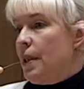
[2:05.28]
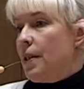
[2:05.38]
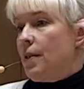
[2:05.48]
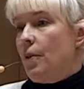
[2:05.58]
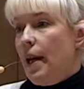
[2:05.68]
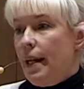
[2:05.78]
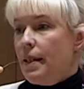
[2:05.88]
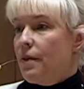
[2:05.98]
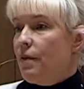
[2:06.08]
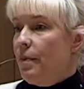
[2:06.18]
was
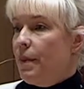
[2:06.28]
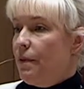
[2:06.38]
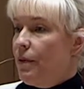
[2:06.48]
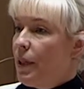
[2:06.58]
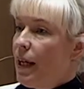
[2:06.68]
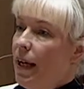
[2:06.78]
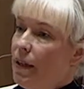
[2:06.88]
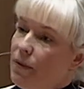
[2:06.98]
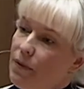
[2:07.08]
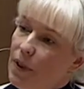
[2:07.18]
grants from different
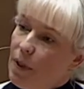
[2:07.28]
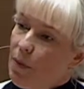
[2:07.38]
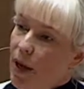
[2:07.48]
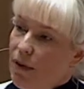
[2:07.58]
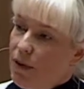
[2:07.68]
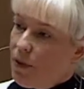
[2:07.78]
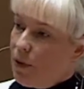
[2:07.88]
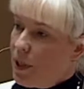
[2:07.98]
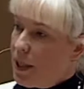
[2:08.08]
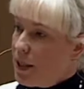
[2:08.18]
kind of private
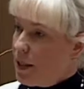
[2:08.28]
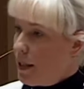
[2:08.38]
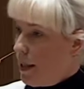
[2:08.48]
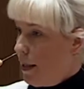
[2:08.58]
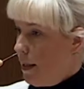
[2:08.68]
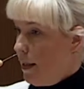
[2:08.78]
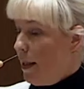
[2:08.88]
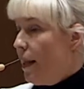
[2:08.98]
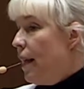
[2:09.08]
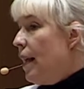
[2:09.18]
foundations in
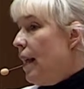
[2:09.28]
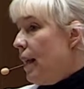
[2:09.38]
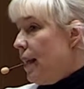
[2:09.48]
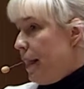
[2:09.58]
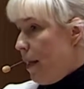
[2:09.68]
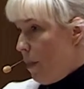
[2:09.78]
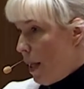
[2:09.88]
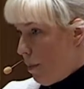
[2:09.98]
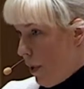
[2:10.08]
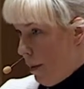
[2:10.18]

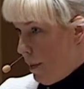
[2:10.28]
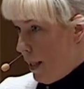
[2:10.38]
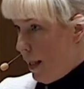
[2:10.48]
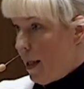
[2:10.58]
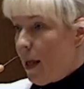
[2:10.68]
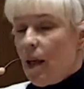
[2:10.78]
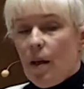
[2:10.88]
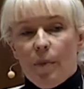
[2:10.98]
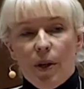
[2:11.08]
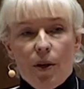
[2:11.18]
Denmark primarily,
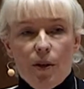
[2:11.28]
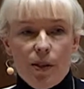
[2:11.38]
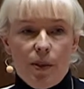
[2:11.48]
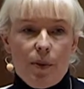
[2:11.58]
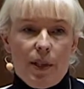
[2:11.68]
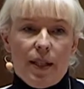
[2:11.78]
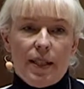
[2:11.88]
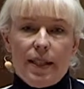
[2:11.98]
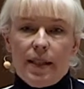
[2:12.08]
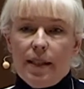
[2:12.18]
but also we
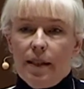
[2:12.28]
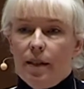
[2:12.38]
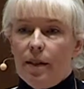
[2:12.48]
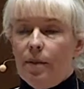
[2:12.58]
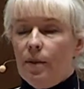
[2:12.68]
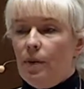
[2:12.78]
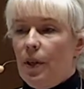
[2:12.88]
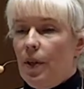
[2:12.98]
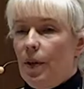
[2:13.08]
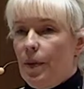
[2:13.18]
got 16
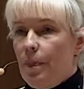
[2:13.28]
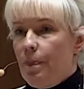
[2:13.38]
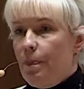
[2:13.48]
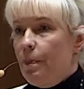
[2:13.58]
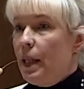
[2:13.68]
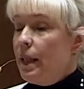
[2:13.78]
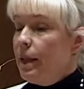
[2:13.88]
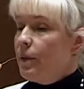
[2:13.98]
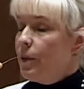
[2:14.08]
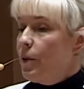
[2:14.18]

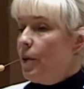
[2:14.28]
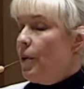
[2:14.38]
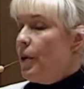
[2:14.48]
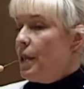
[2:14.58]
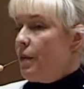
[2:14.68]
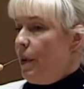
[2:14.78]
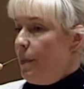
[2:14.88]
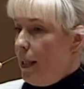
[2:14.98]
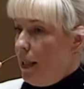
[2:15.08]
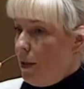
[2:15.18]
million kroner from
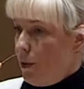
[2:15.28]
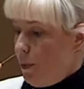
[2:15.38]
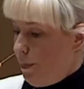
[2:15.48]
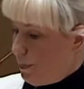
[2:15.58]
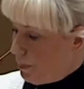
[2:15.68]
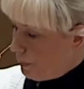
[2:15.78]
the EU.